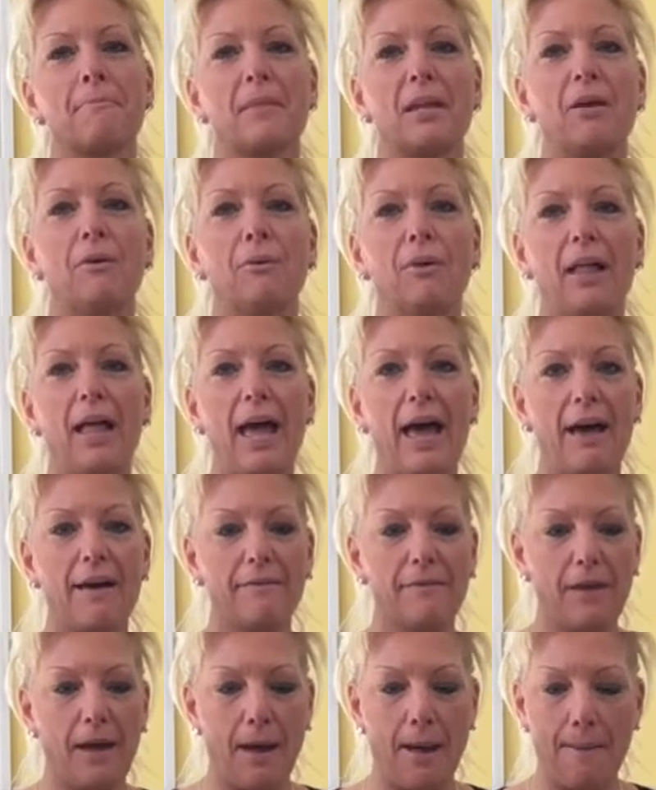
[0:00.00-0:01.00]
It will
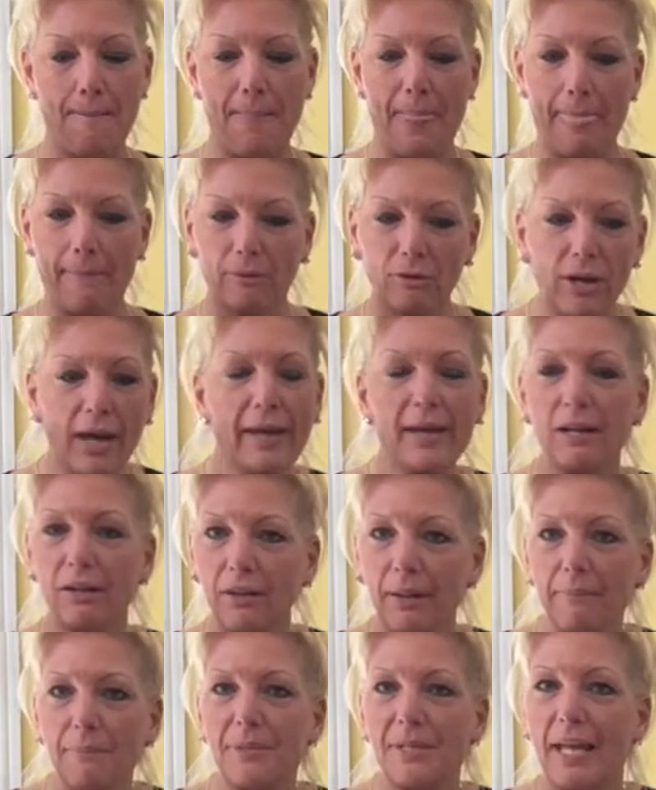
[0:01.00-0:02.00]
have, um, it will kind of
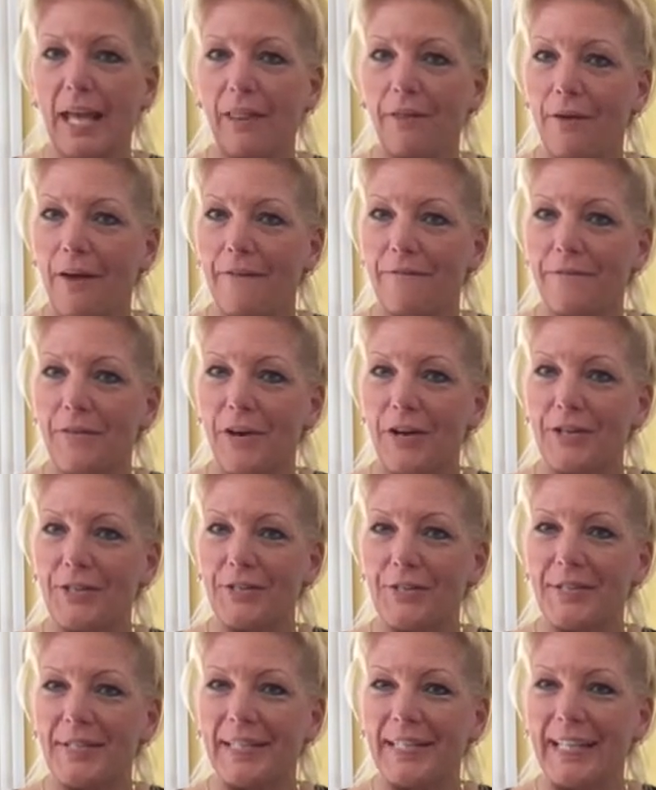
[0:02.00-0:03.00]
clump together at
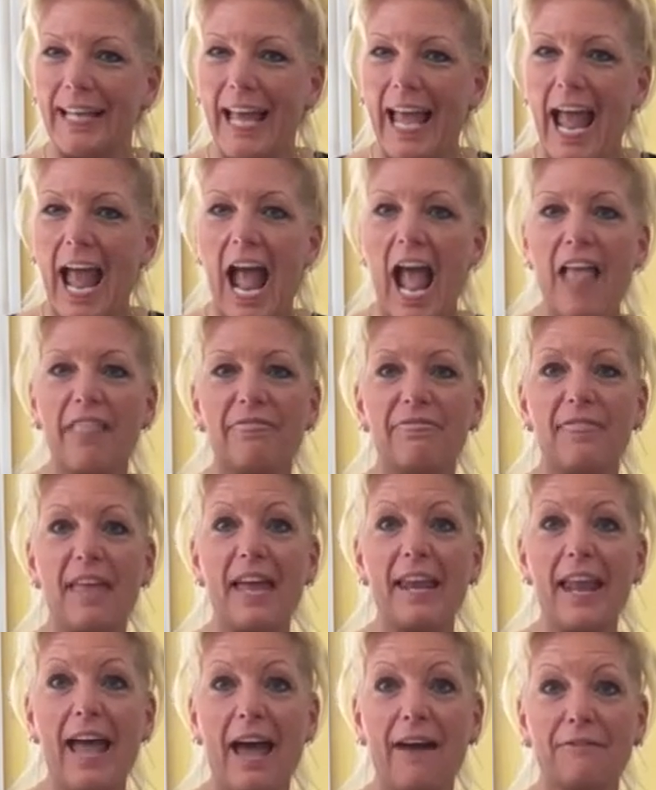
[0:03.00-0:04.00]
first. And
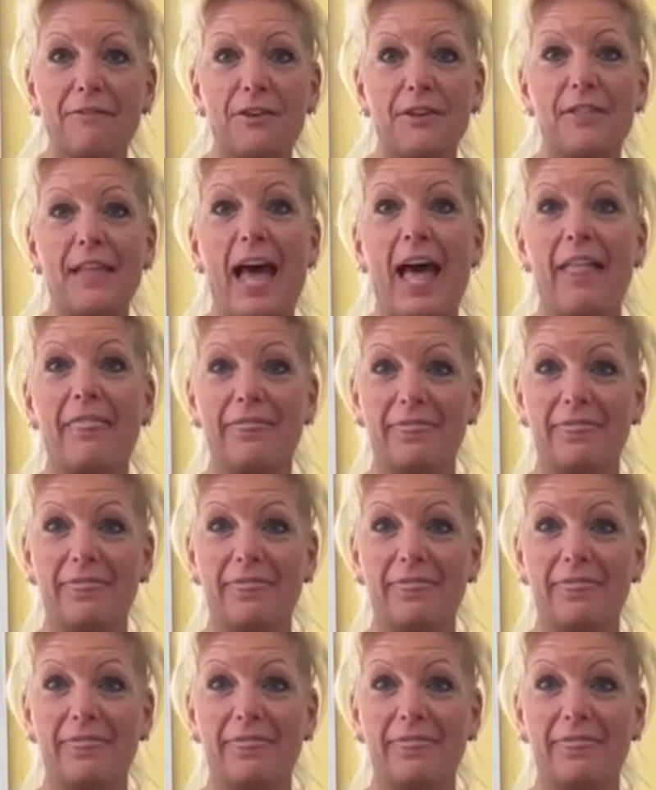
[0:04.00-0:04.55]
then after that,